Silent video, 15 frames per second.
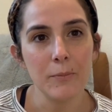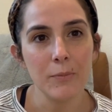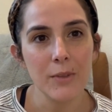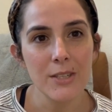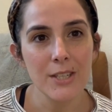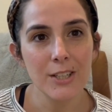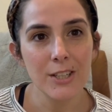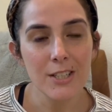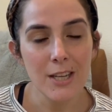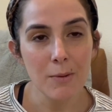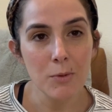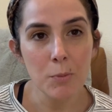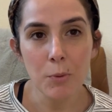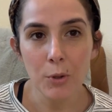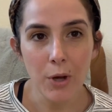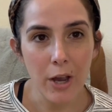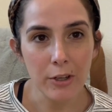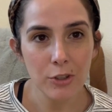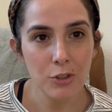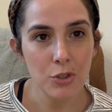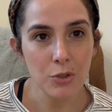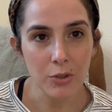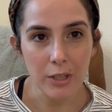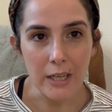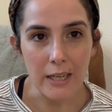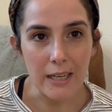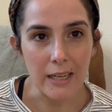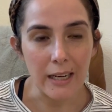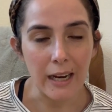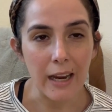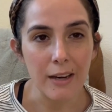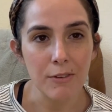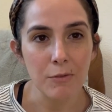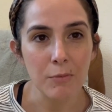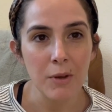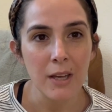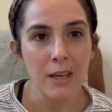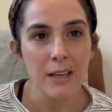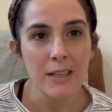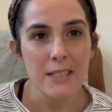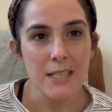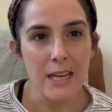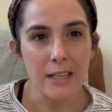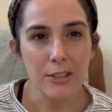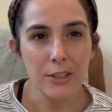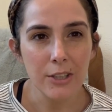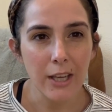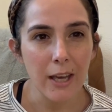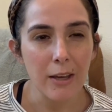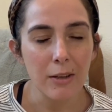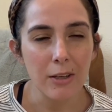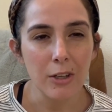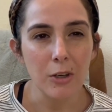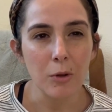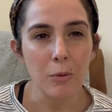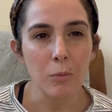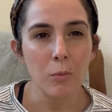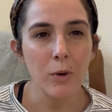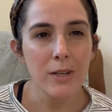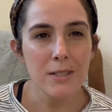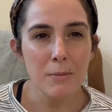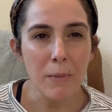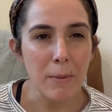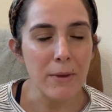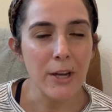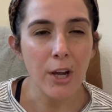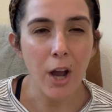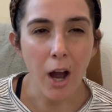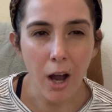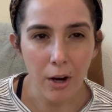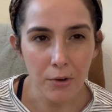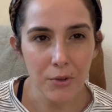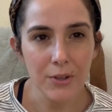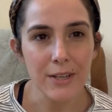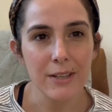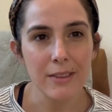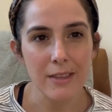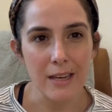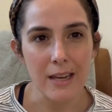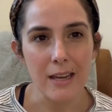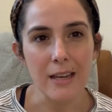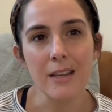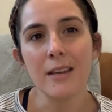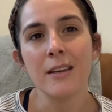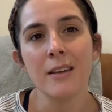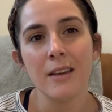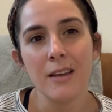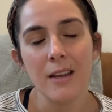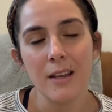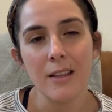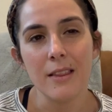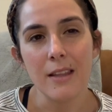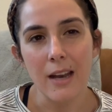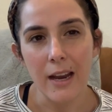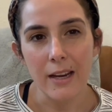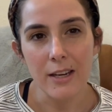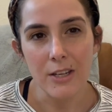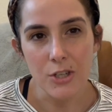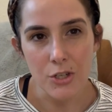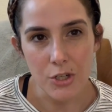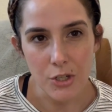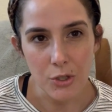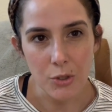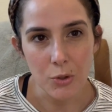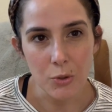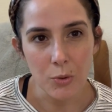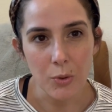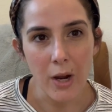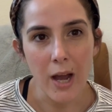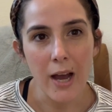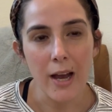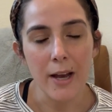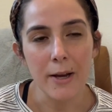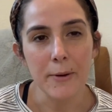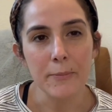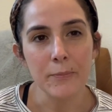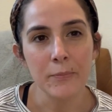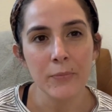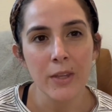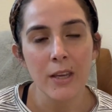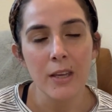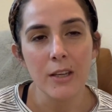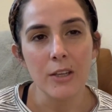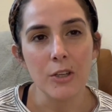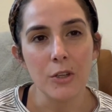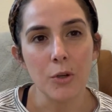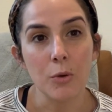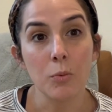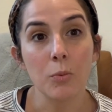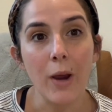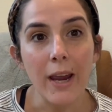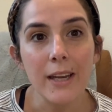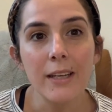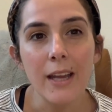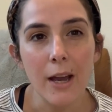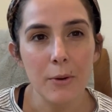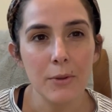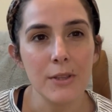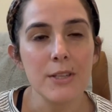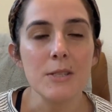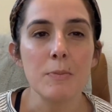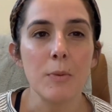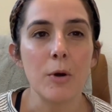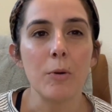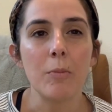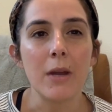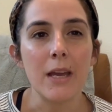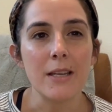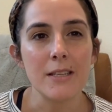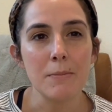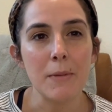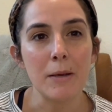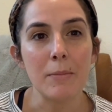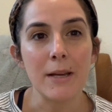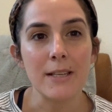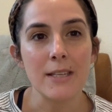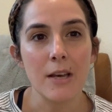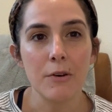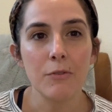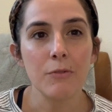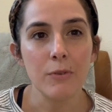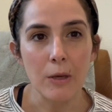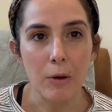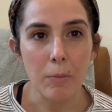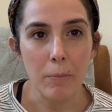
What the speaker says: it's a good time to pull out your tree and kind of take a look at, you know, what is maybe a concrete thing that I can do, you know, right now in this moment to make myself feel